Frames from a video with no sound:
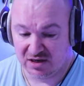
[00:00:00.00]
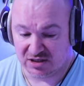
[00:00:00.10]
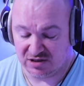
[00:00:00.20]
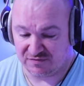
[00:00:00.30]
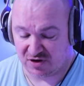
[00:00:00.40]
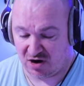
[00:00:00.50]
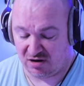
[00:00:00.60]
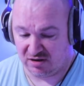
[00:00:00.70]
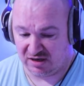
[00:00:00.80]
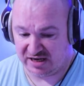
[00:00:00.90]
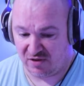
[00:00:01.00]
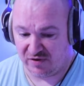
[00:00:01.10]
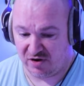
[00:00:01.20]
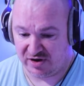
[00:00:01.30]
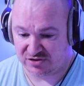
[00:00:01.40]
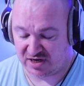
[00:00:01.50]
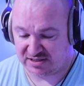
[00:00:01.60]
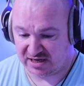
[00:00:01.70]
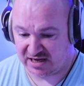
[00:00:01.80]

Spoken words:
You've got Lyon that are interested,